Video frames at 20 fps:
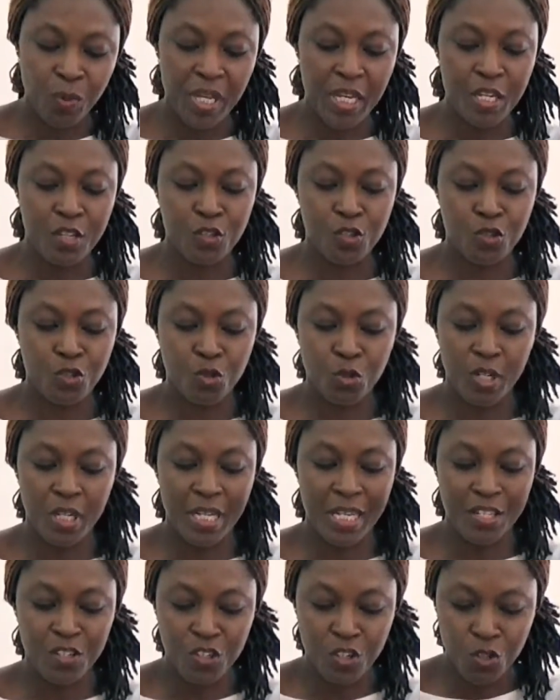ways to
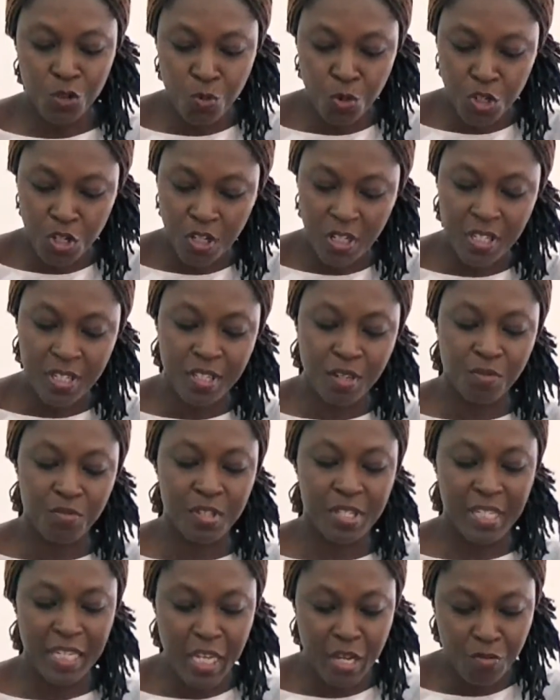the institutions of
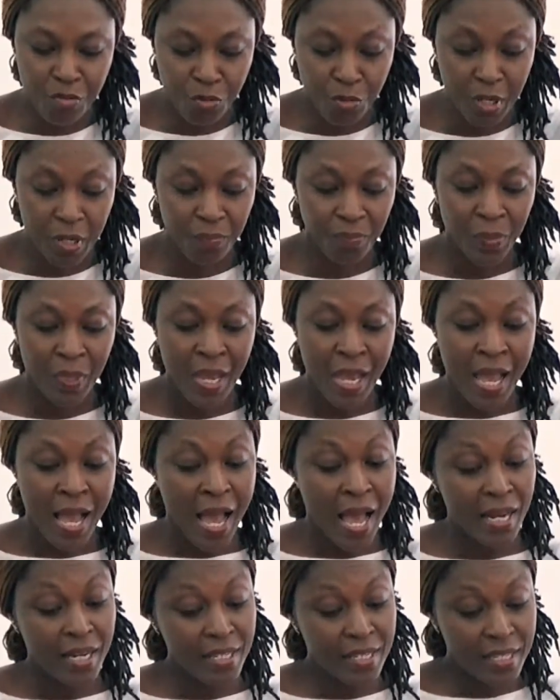slavery,
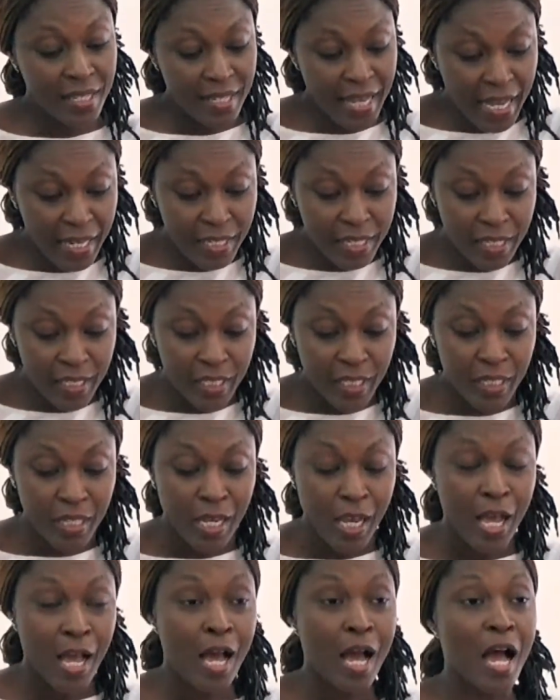and incidentally
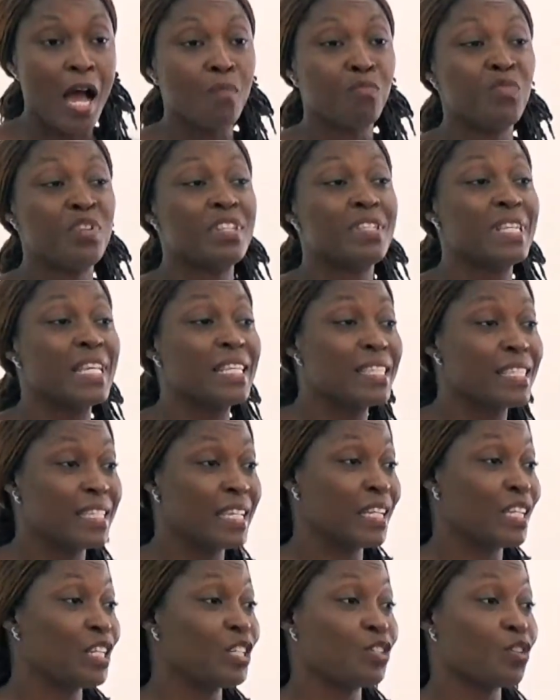
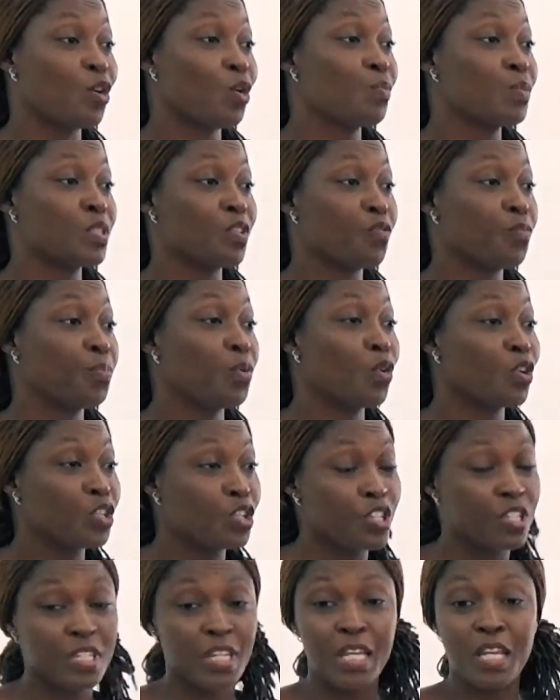resisted in terms of
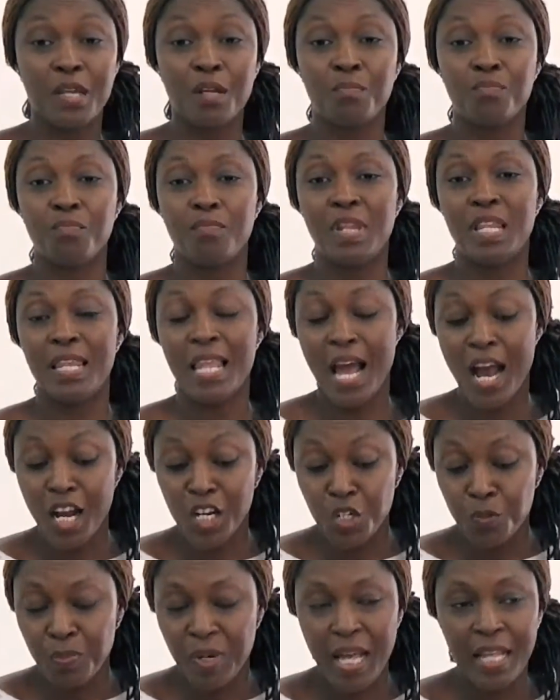purchasing
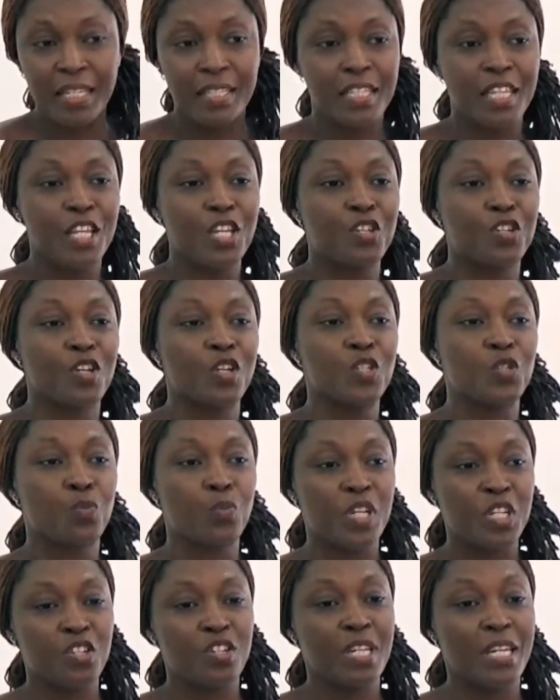large plantations,
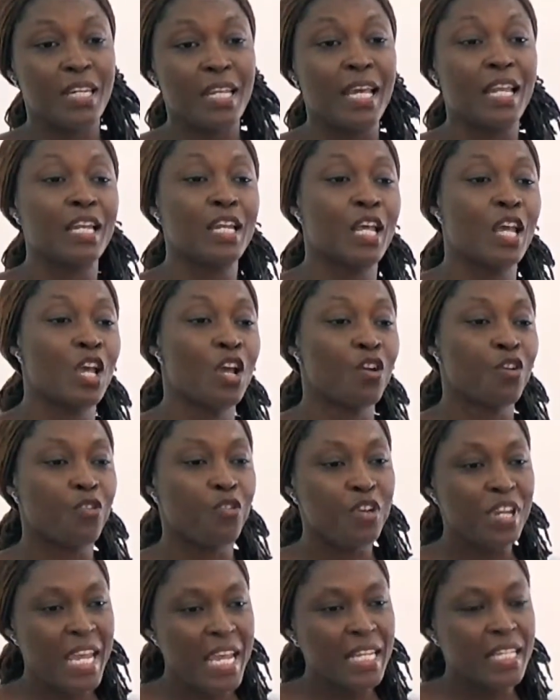which they then
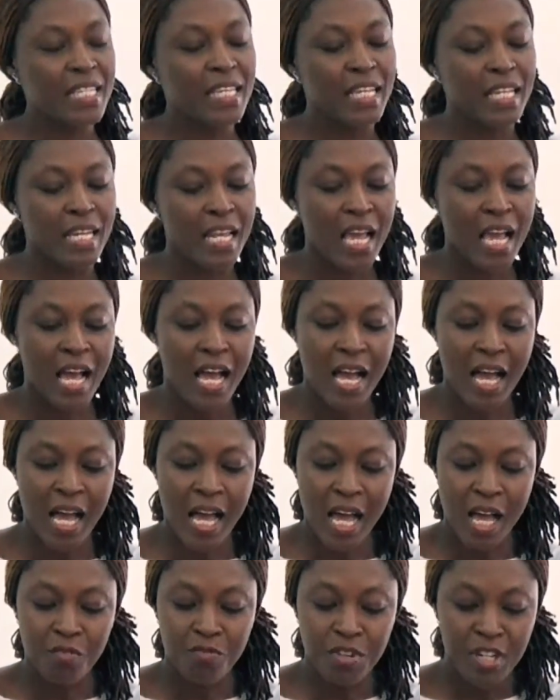created
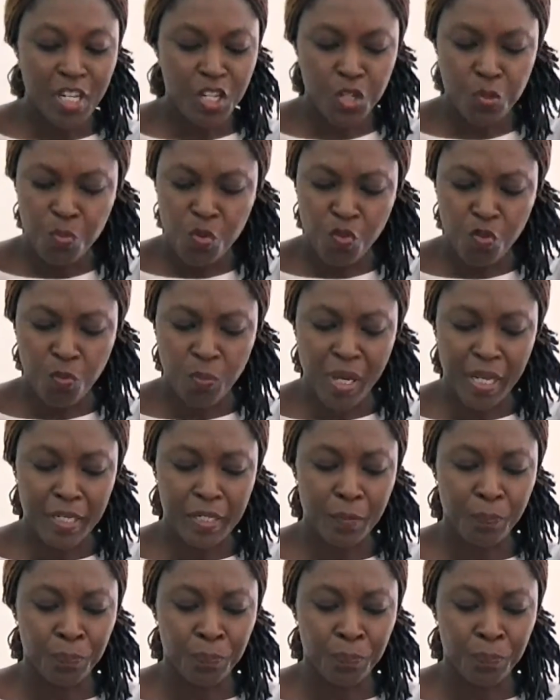a village movement.